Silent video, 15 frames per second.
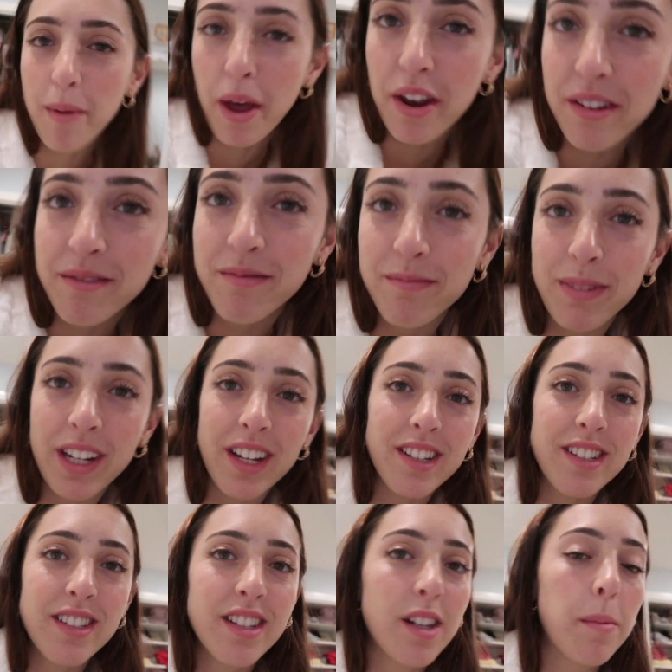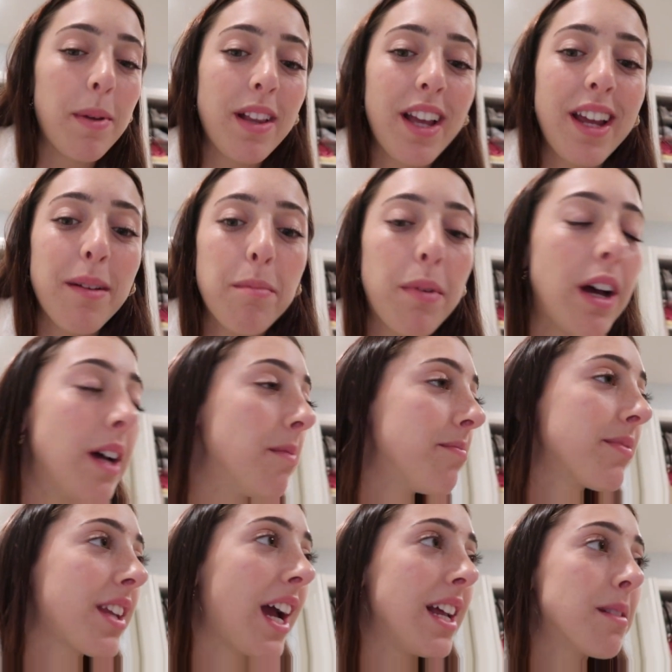bed because it's a little bit late. But
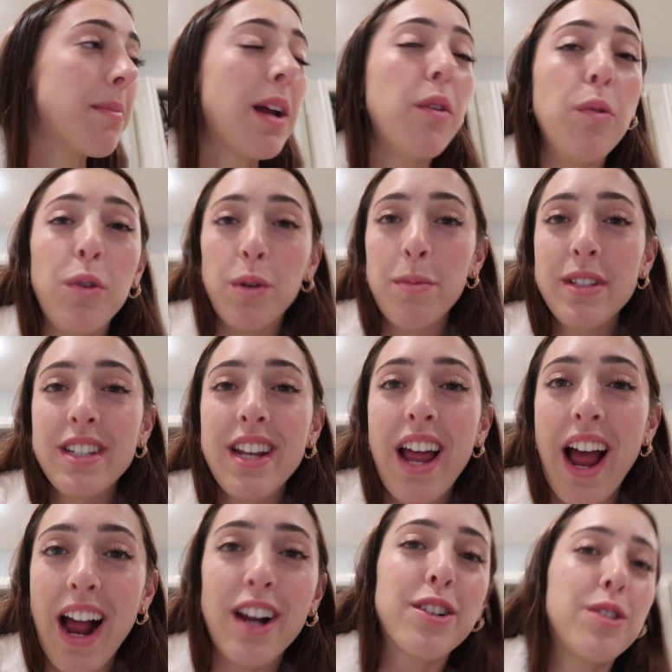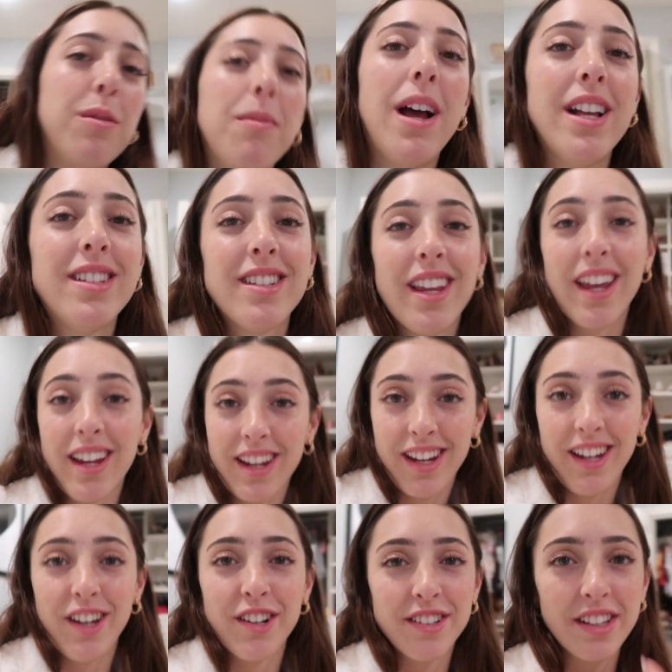guys, my room is an actual mess. Like,
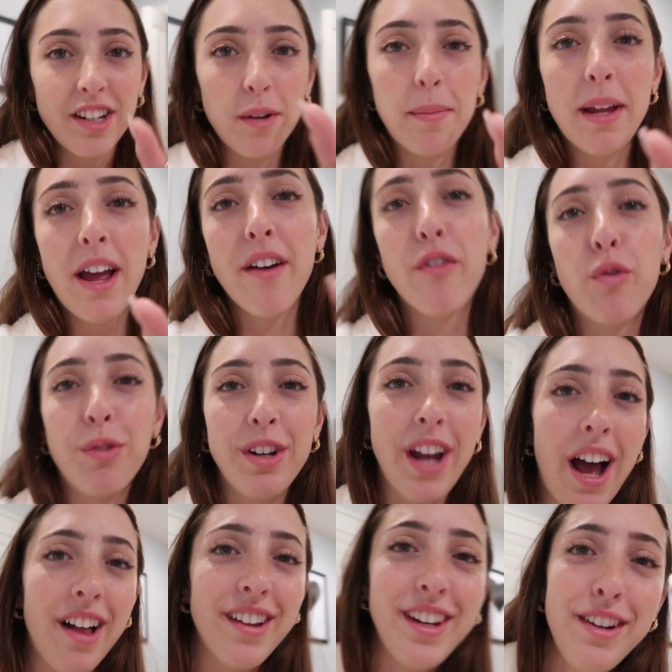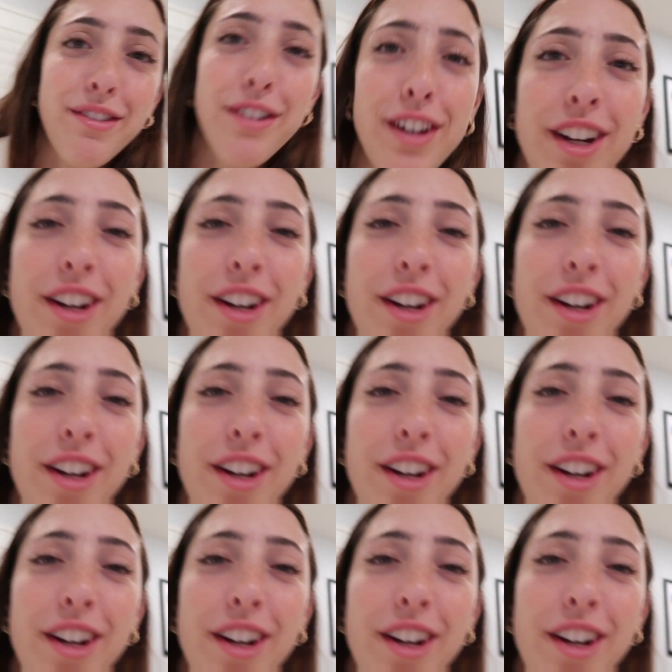here's a little bit of reality for